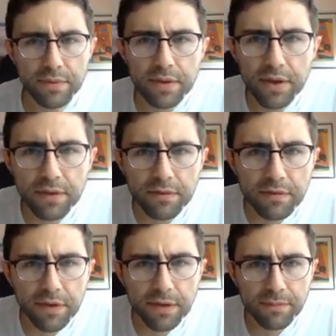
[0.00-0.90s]
I can
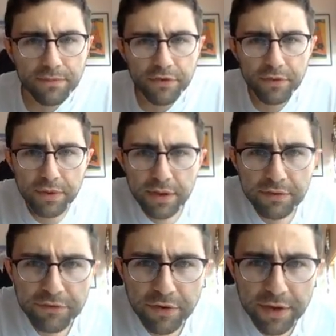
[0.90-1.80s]
see, you know what, let's
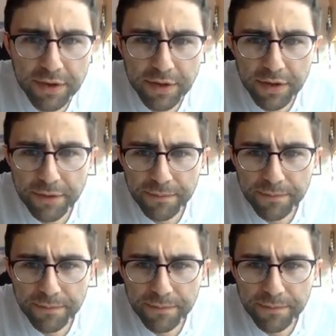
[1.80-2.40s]
try and at